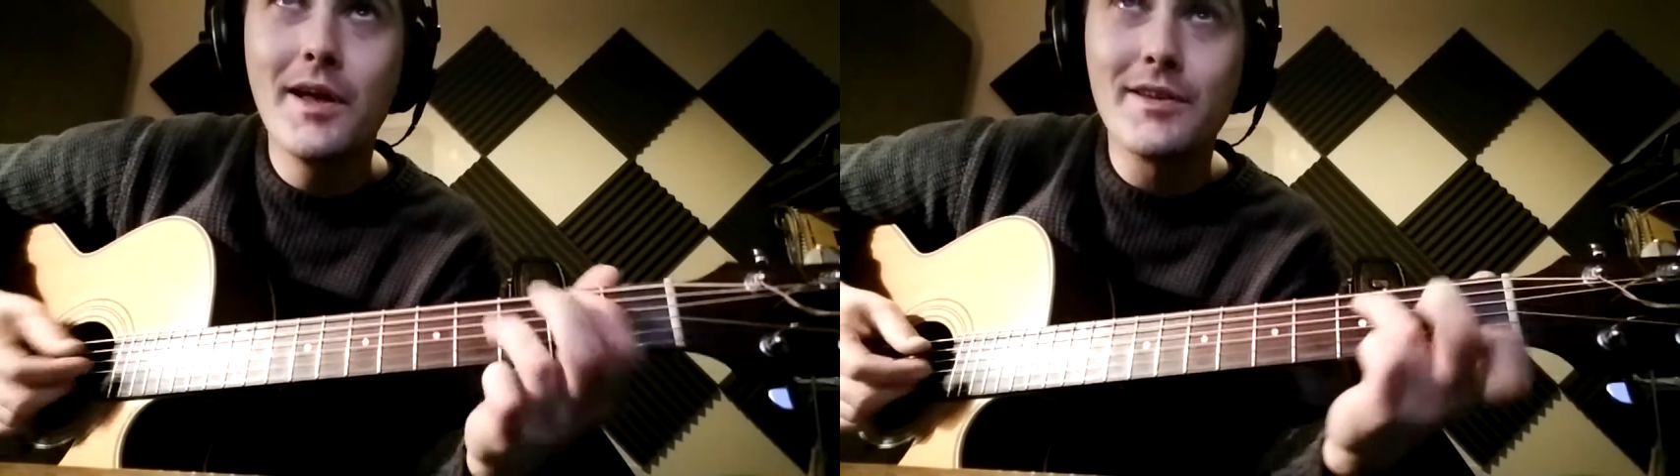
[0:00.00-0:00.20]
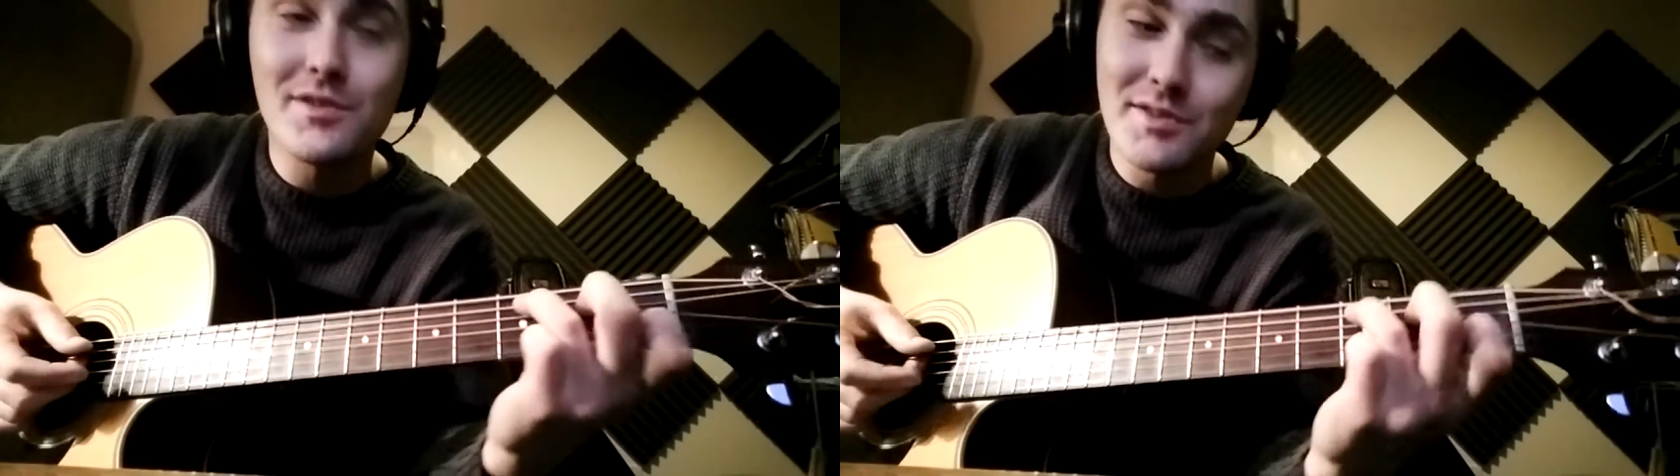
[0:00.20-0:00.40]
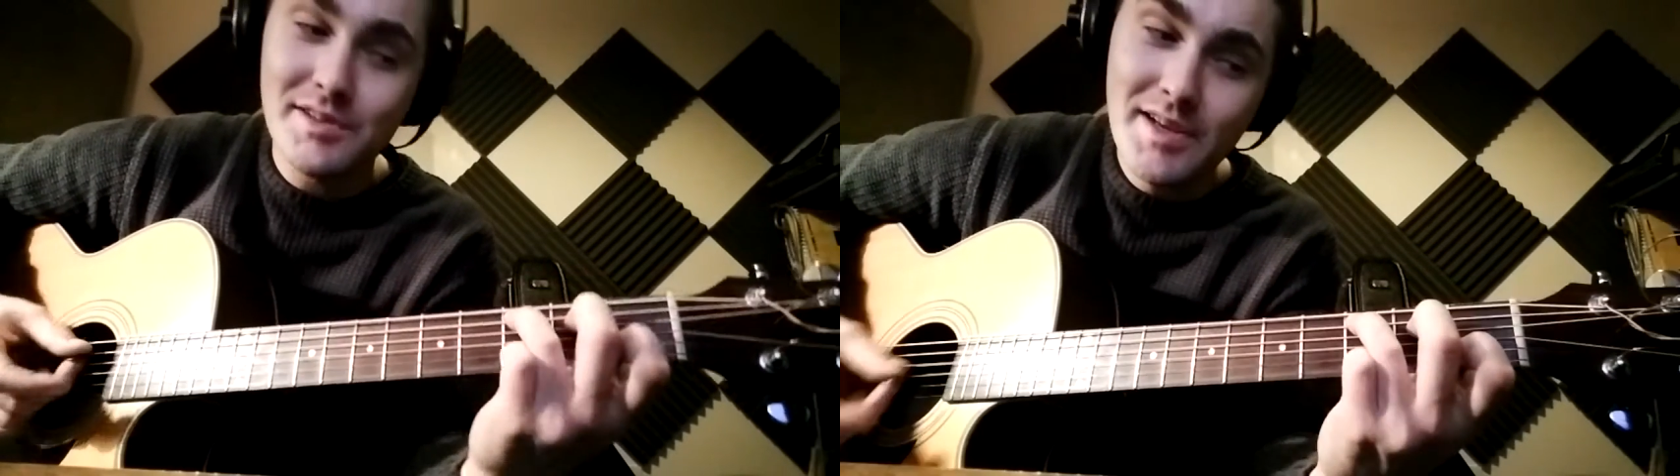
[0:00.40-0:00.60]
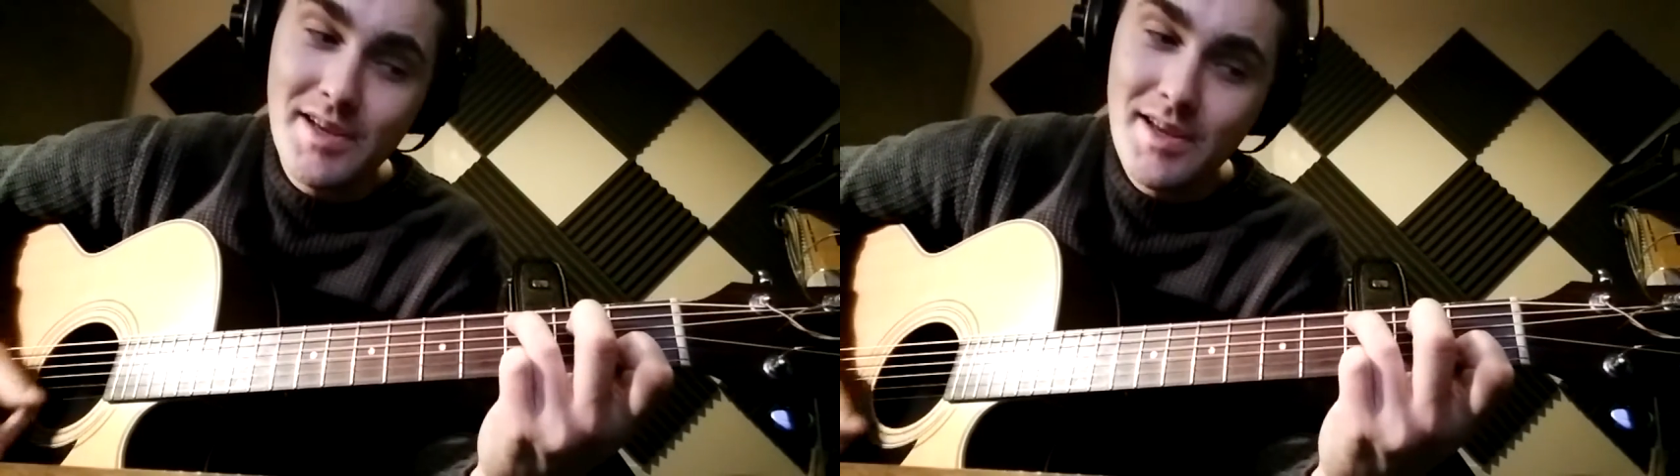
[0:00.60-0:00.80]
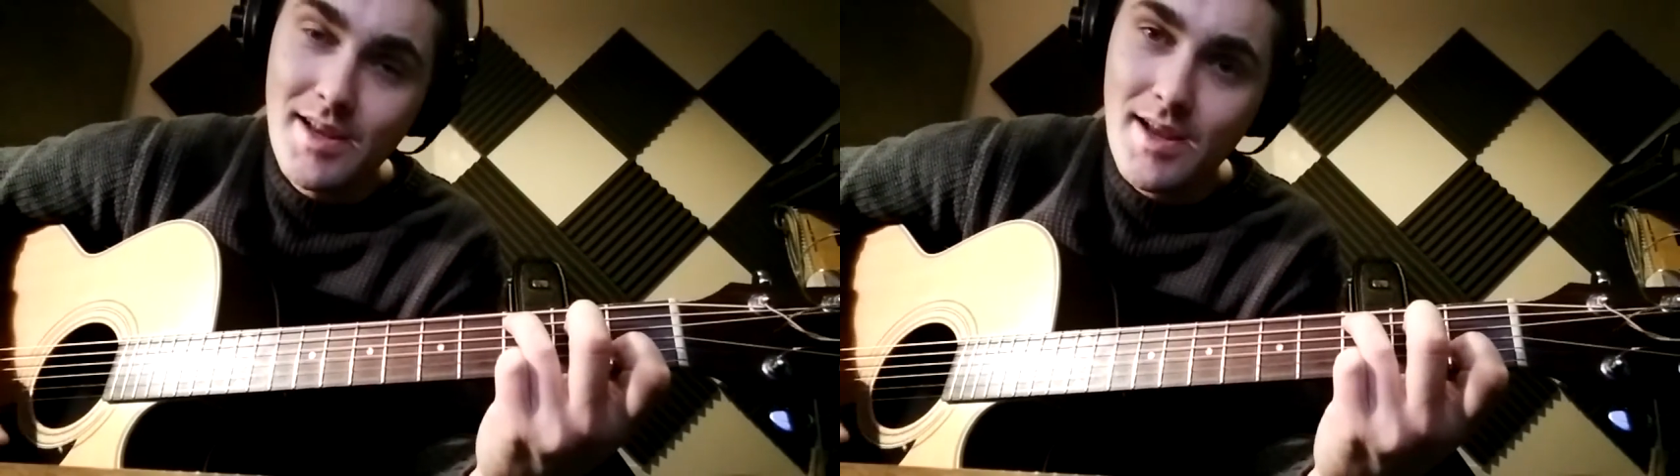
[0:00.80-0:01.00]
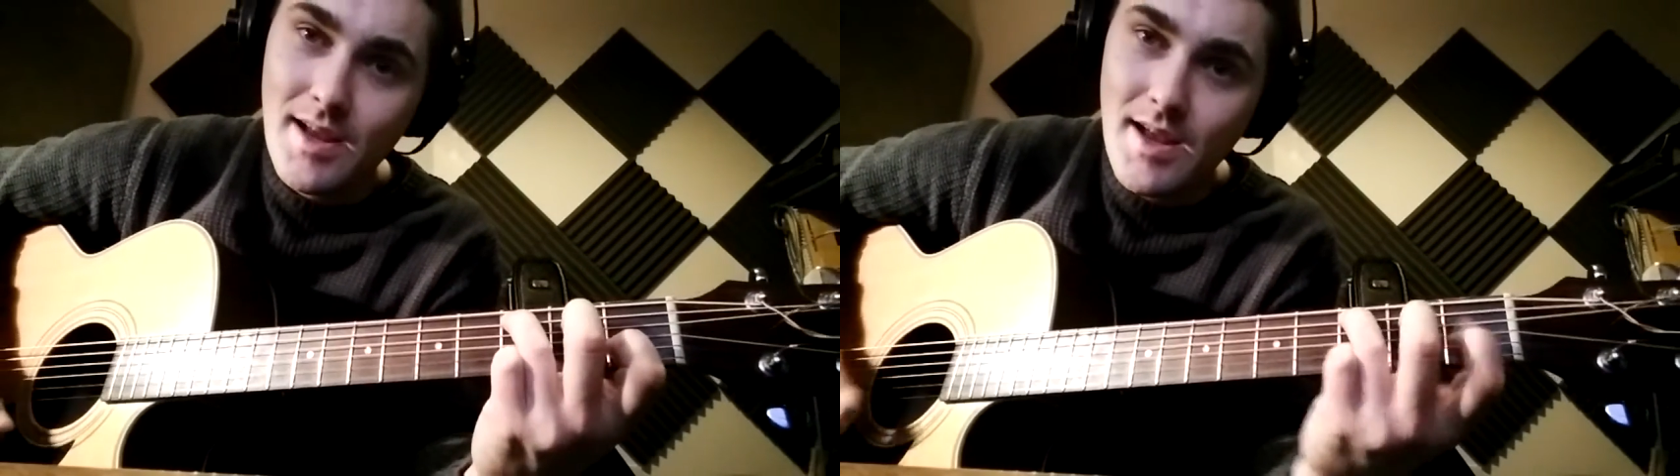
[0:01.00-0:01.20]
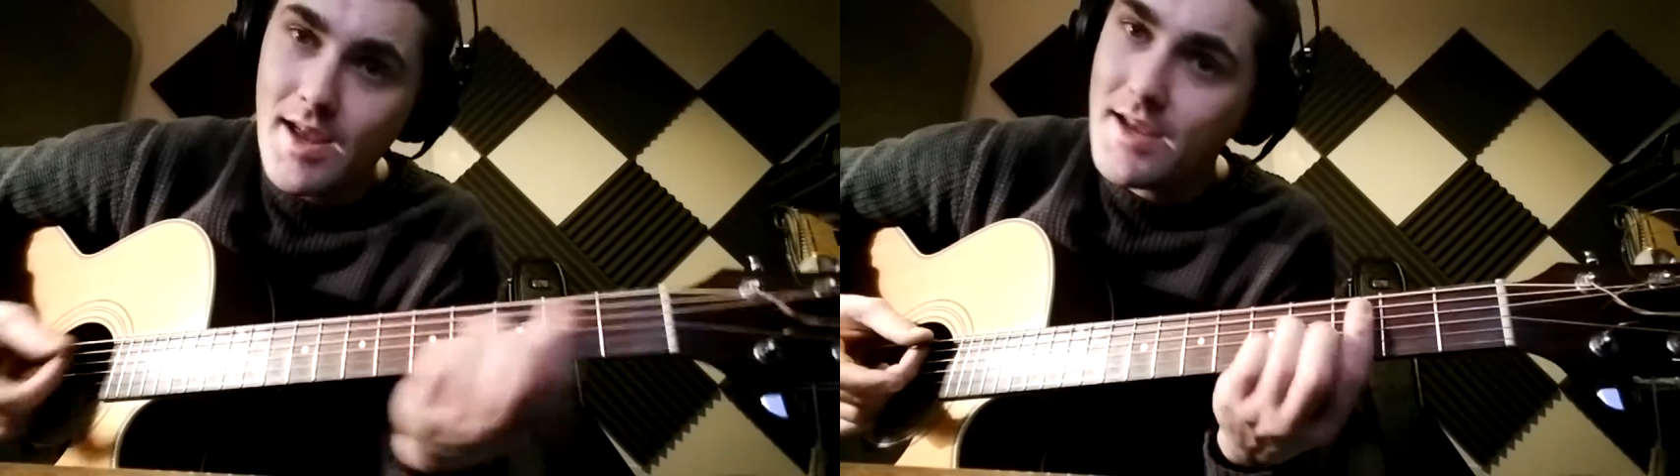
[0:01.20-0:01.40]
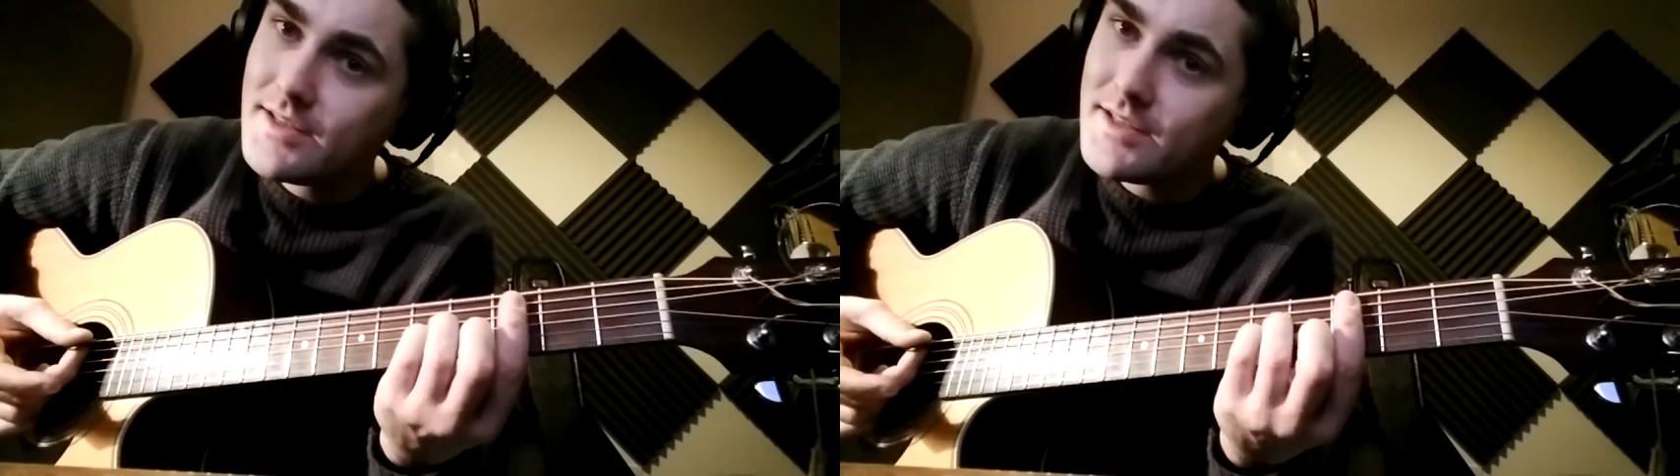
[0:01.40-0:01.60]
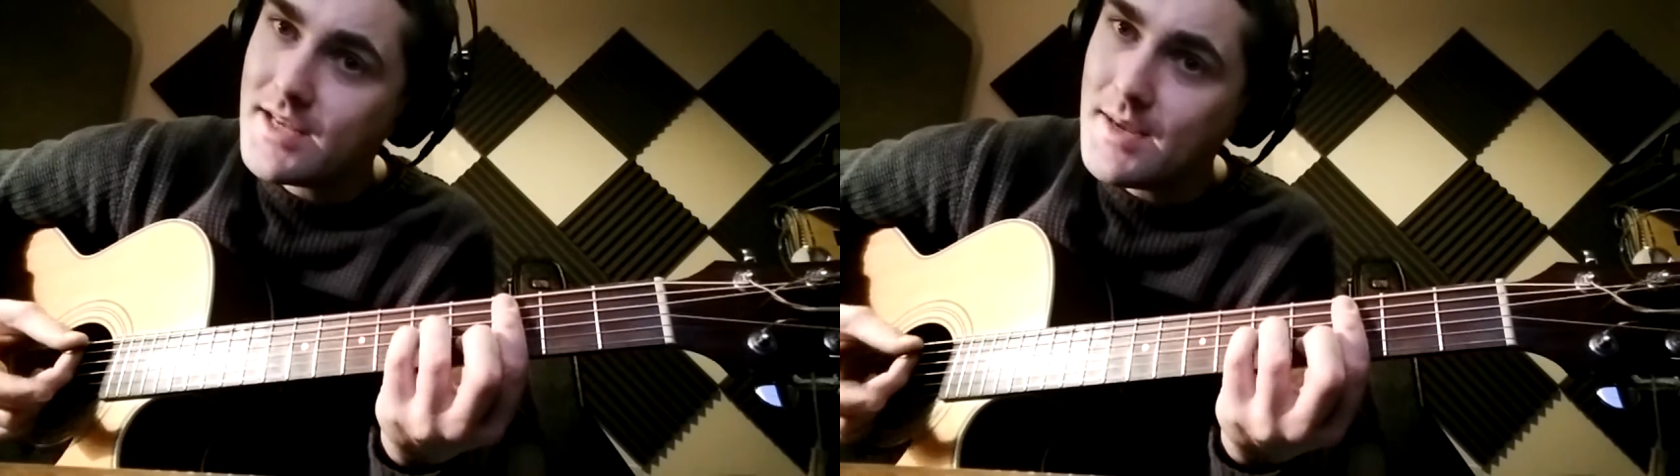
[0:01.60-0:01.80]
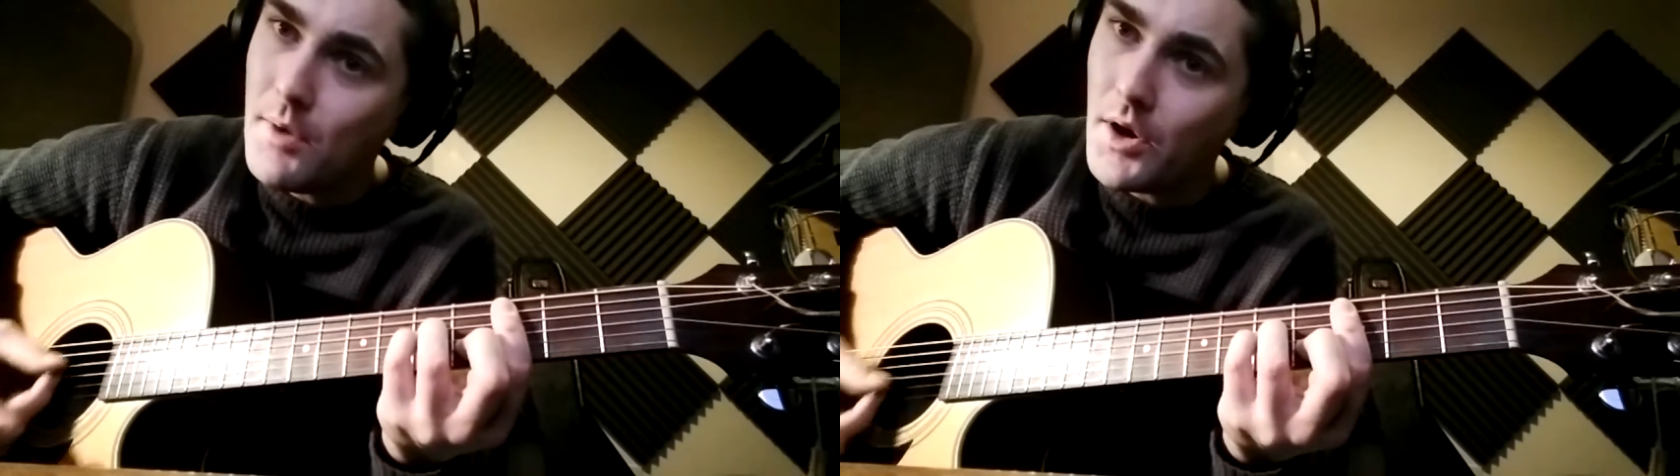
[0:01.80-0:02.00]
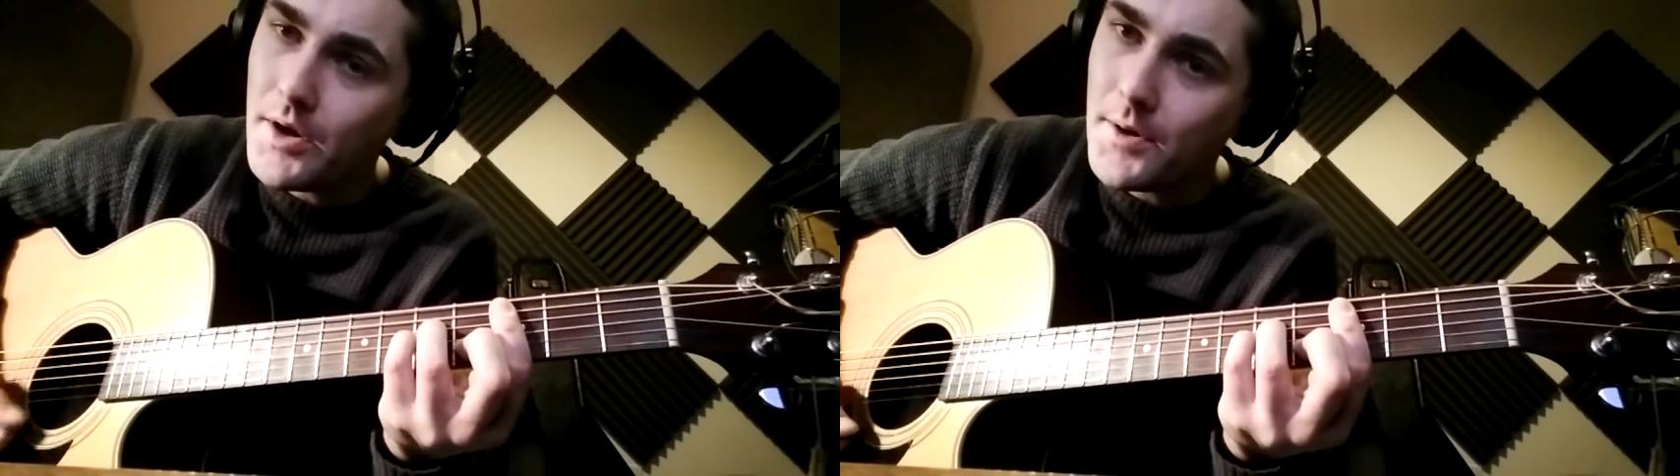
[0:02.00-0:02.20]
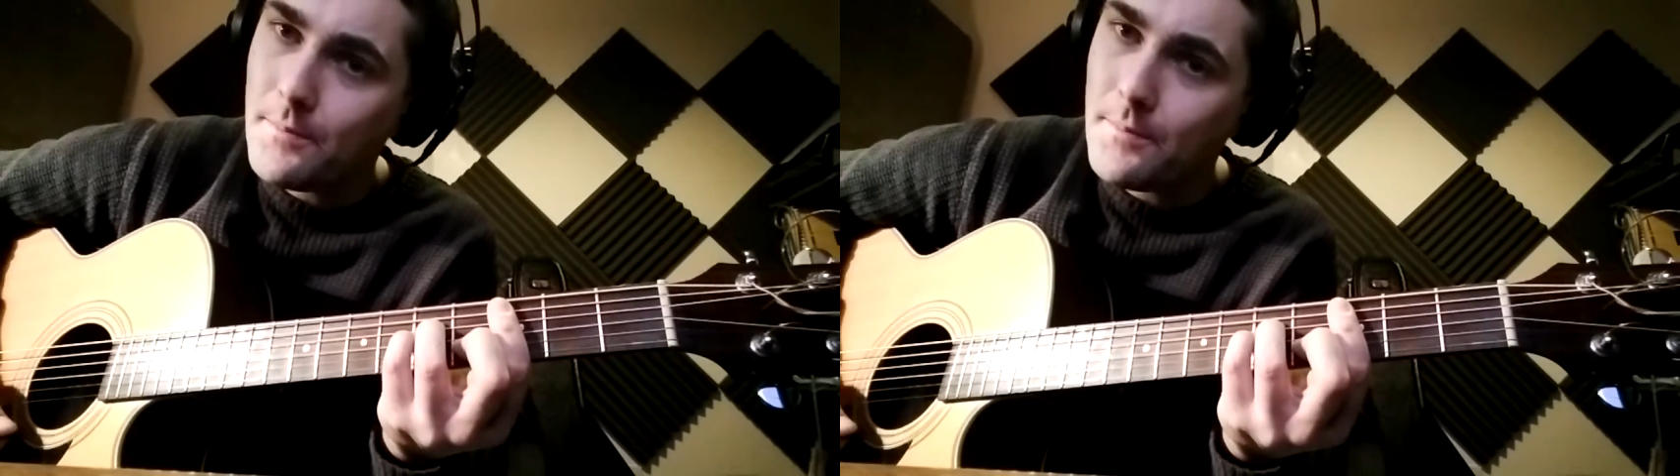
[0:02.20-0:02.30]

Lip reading: So C, C minor,